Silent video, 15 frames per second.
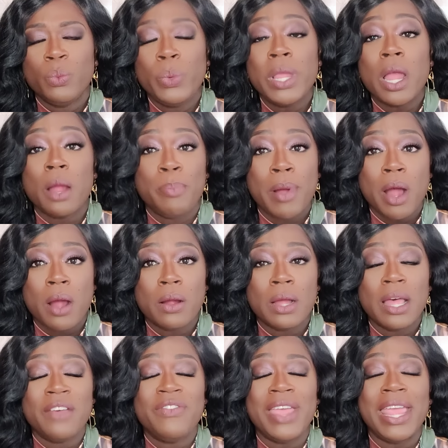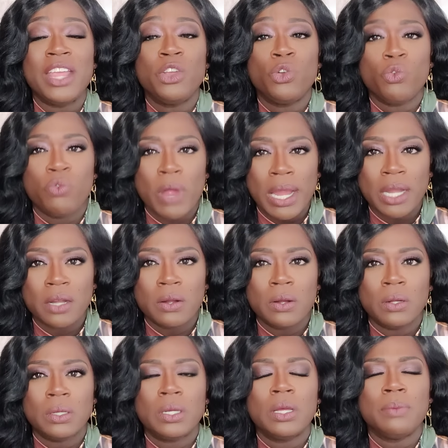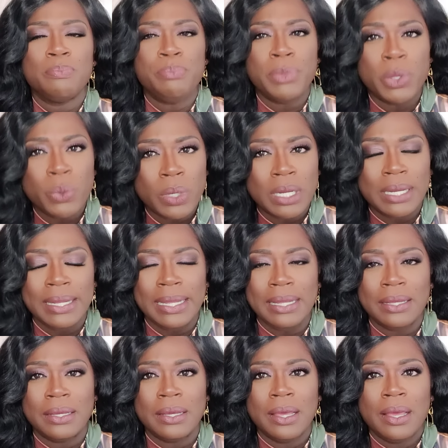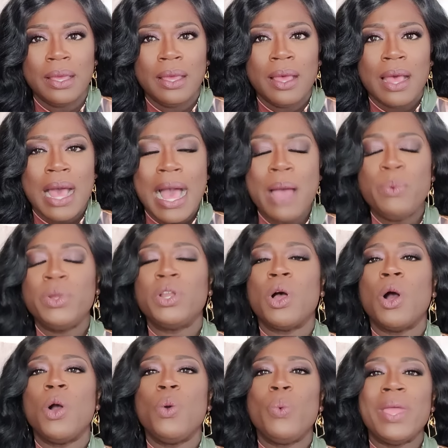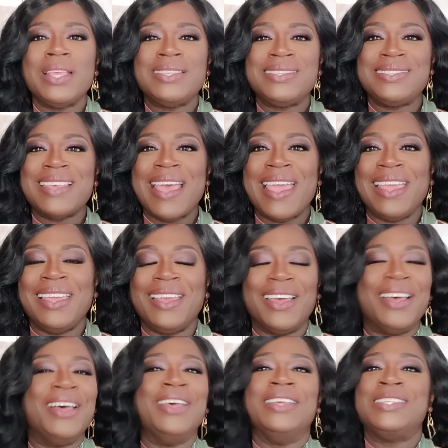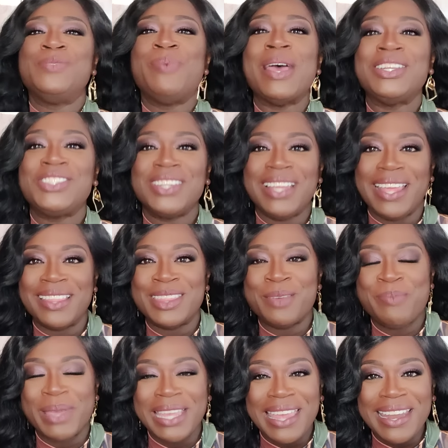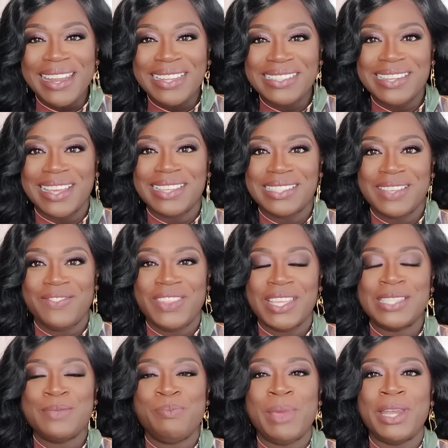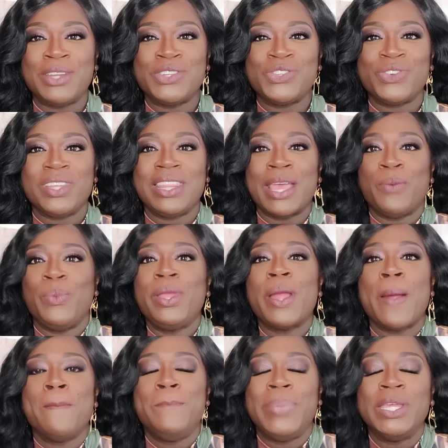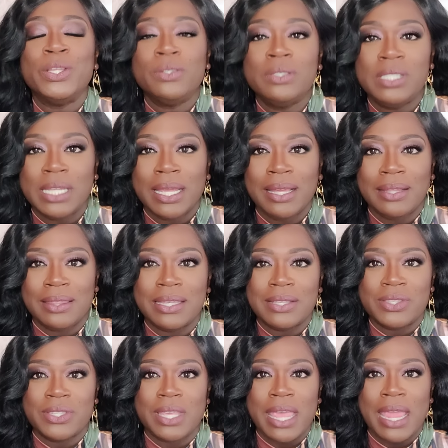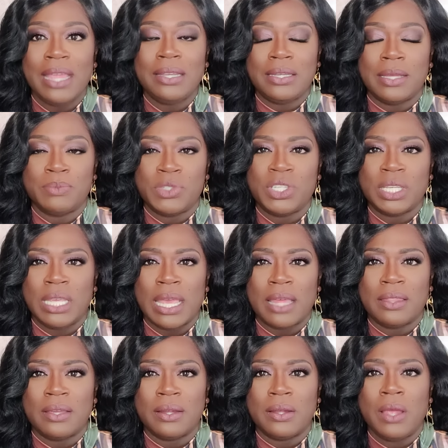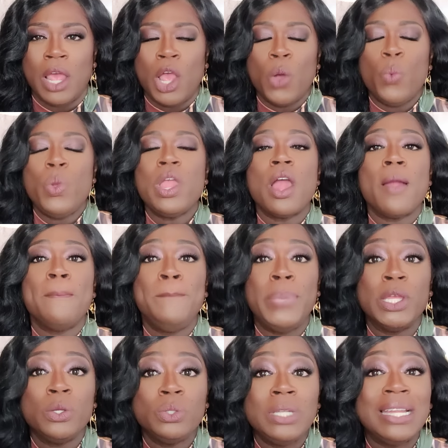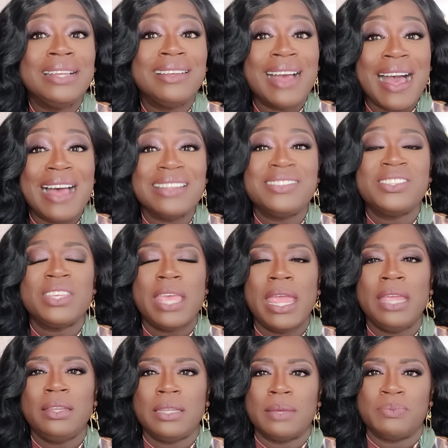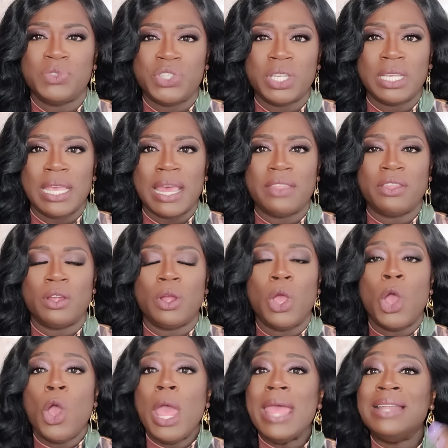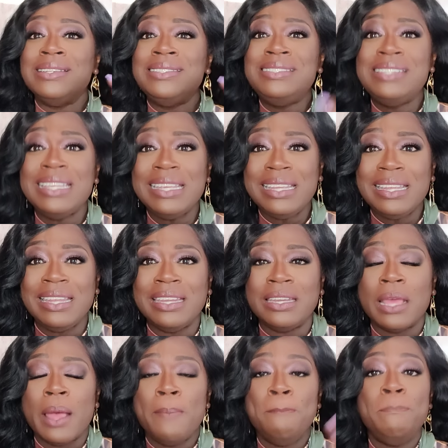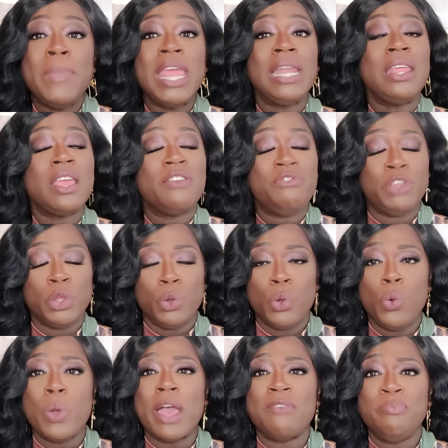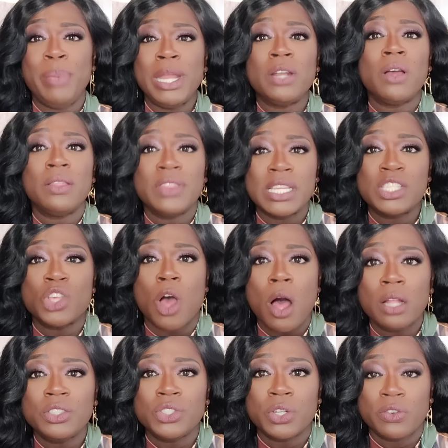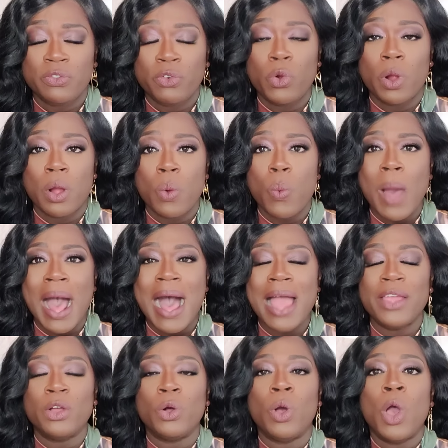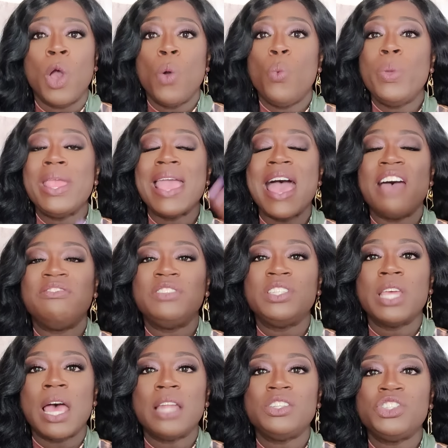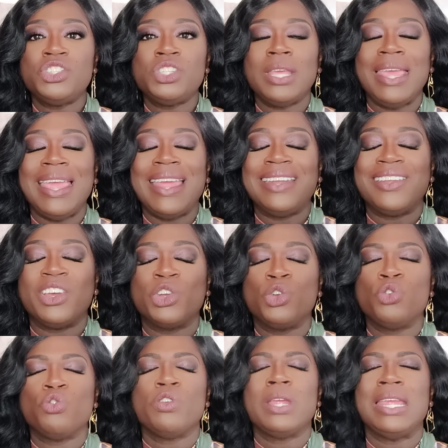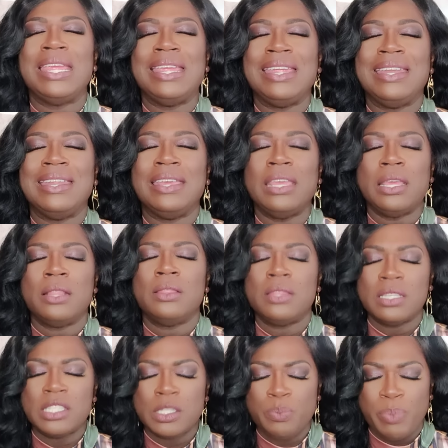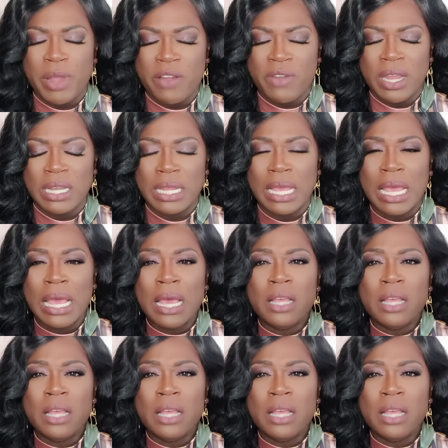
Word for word: We are part of a greater community. I would always say especially in the beginning days of this ministry, that we are building this kingdom together. We are building God's kingdom together. Indeed, many of you who have been on this altar for a while, we have touched and agreed in the spirit.